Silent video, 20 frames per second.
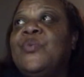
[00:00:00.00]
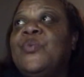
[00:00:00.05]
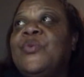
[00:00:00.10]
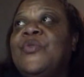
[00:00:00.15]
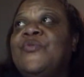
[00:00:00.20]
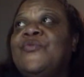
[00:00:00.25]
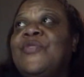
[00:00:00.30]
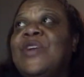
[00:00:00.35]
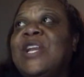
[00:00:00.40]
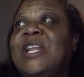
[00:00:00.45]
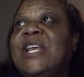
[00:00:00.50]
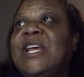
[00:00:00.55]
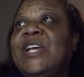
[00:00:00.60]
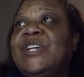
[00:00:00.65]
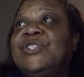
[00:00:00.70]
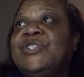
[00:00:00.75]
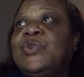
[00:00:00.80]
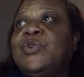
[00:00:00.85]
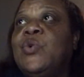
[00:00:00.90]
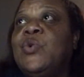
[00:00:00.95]
with
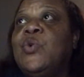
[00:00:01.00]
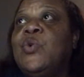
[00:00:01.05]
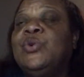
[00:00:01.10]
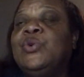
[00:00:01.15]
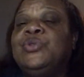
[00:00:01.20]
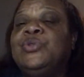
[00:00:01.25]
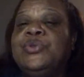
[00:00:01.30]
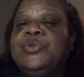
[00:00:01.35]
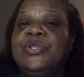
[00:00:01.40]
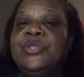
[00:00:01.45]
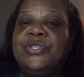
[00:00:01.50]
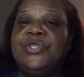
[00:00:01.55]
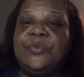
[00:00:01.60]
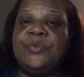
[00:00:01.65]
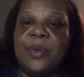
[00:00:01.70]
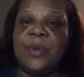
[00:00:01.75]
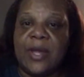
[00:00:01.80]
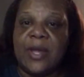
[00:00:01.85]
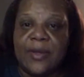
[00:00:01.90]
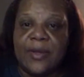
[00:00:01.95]
radiation all due to
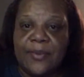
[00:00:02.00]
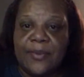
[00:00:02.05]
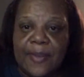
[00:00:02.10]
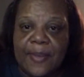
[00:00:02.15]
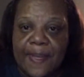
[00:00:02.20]
Japan.